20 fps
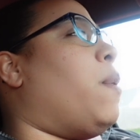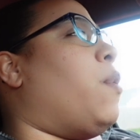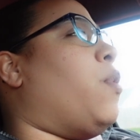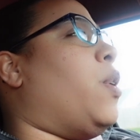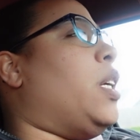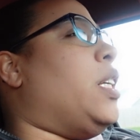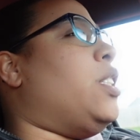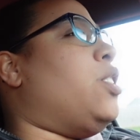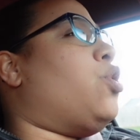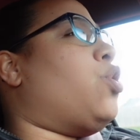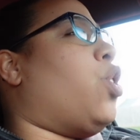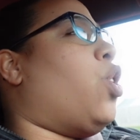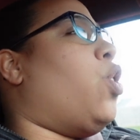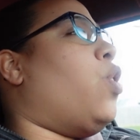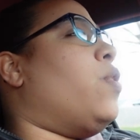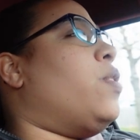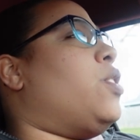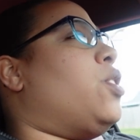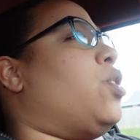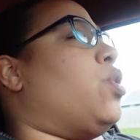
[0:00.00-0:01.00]
We
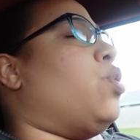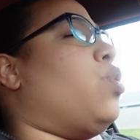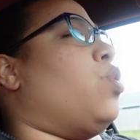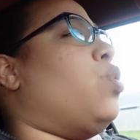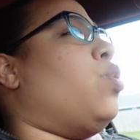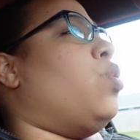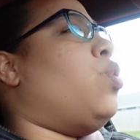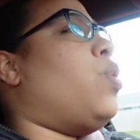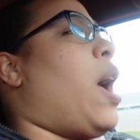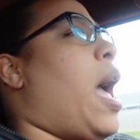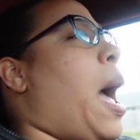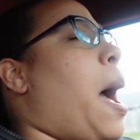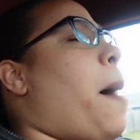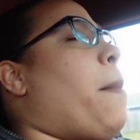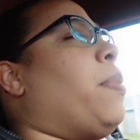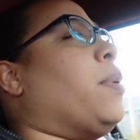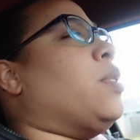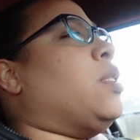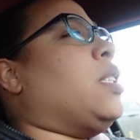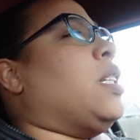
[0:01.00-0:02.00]
drove to
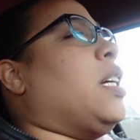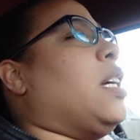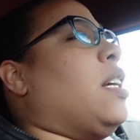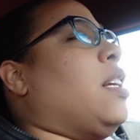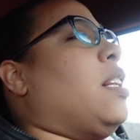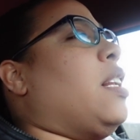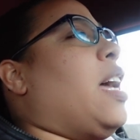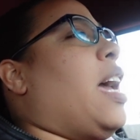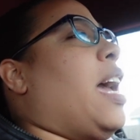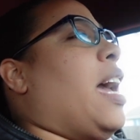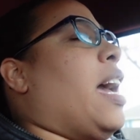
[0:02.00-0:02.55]
Appleton